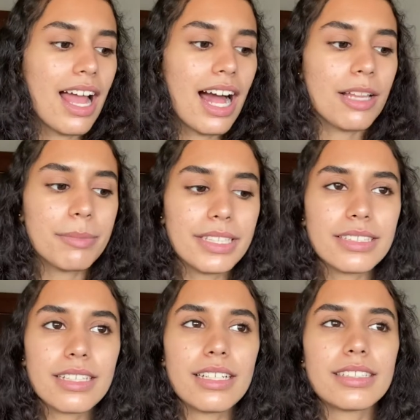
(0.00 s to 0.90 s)
I'll be
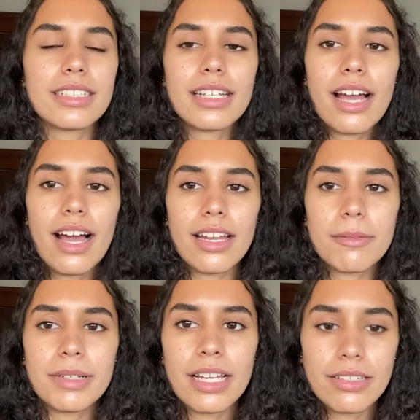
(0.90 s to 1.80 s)
discussing
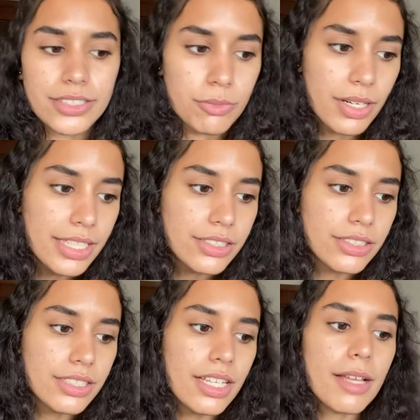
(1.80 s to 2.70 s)
Adam and Eric's
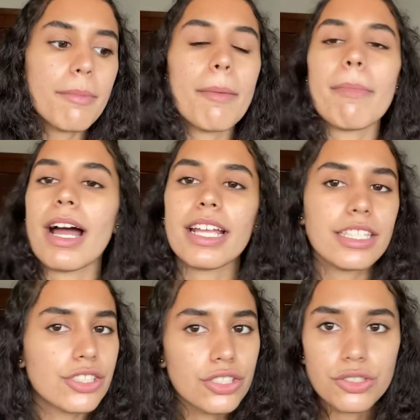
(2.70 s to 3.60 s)
relationship, my
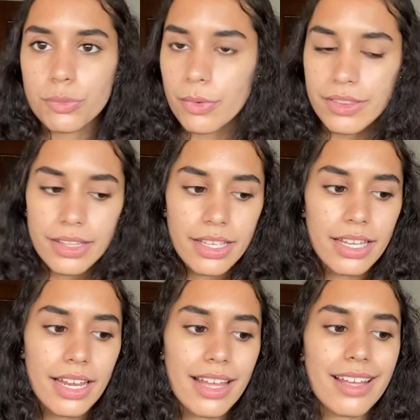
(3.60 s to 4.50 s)
issues with
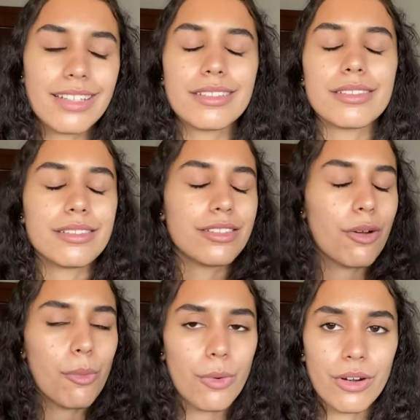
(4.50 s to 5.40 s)
it, and
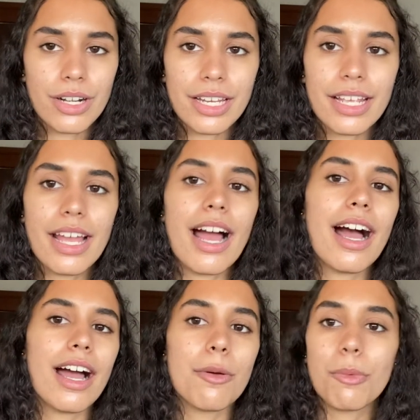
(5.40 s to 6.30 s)
don't worry,
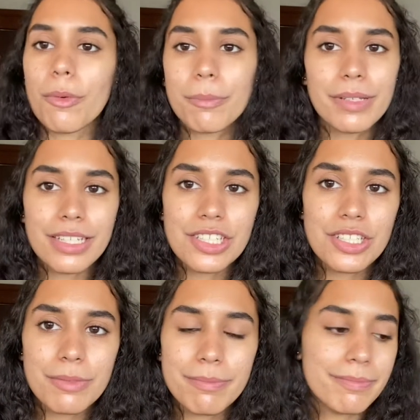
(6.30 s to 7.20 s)
I won't
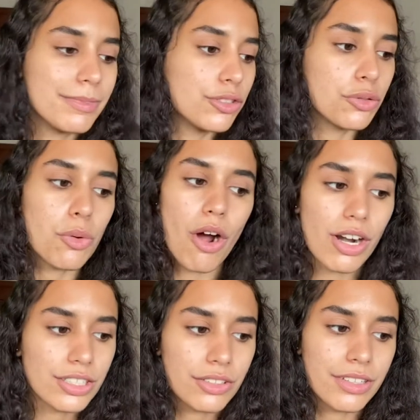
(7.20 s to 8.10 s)
be too
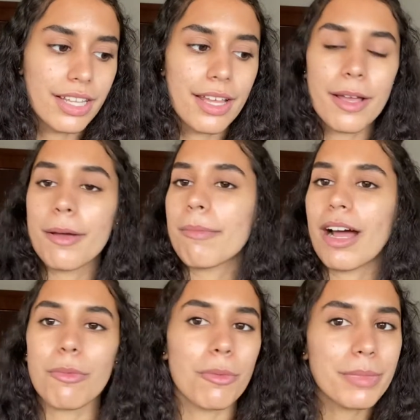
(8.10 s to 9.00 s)
harsh on them. I
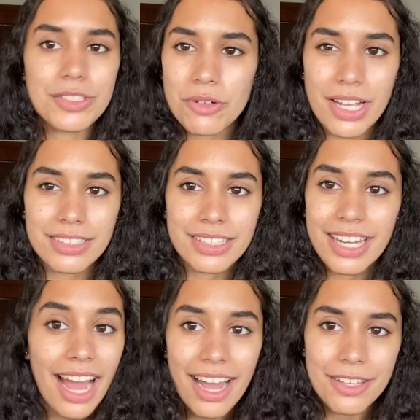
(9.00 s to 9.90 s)
won't be trashing
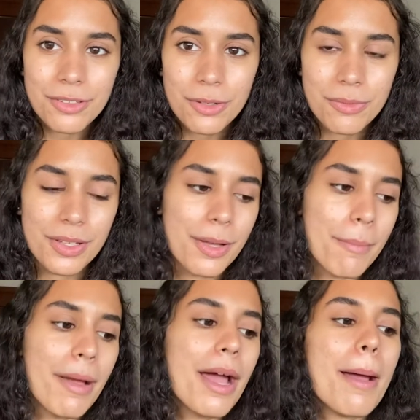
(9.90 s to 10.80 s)
either of
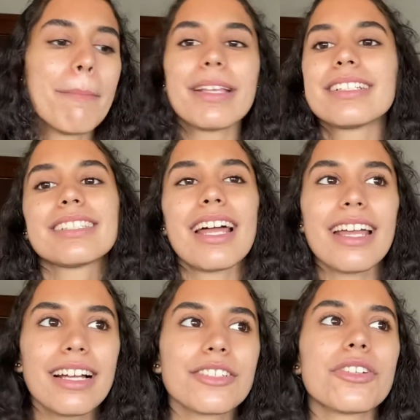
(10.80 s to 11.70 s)
them because I
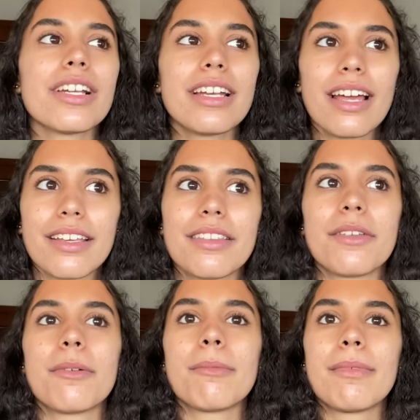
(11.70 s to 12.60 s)
actually like
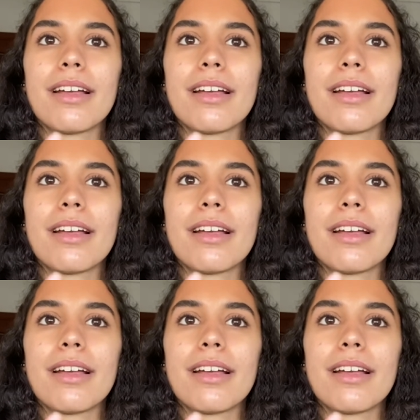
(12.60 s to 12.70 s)
them